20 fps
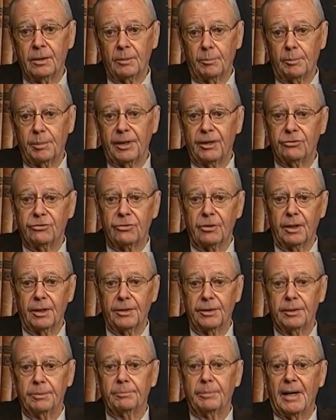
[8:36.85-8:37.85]
based
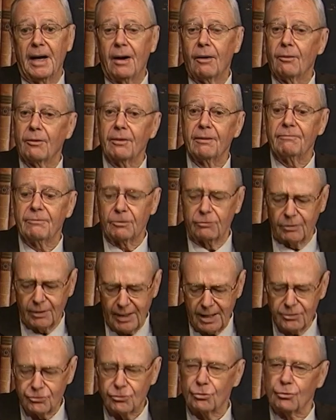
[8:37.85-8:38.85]
on the power of the
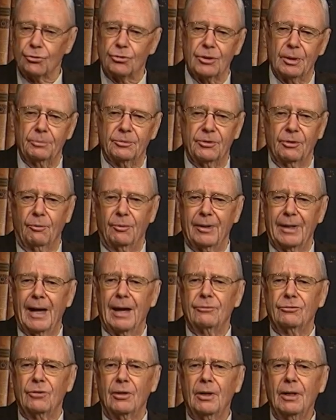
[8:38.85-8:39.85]
relationships that we
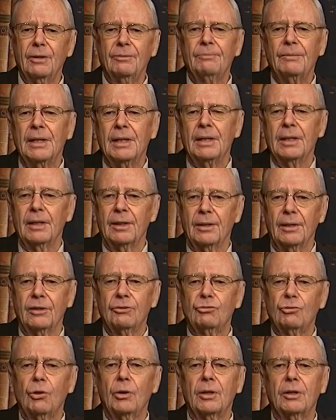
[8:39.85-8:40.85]
have. So
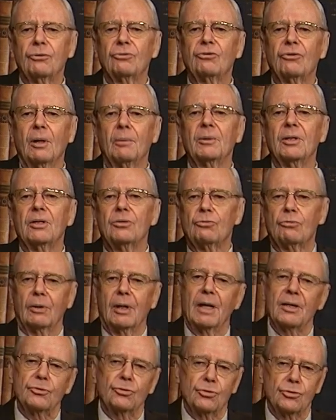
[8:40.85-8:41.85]
let's look at some of these
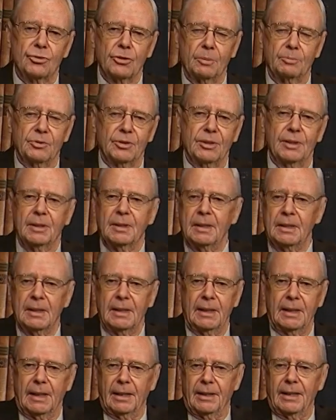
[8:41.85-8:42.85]
relationships and
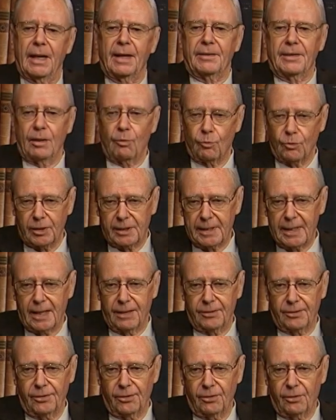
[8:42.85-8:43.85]
how they work out
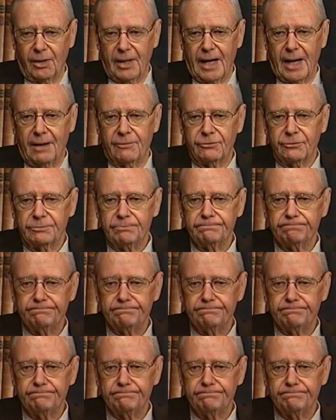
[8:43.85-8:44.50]
in our lives.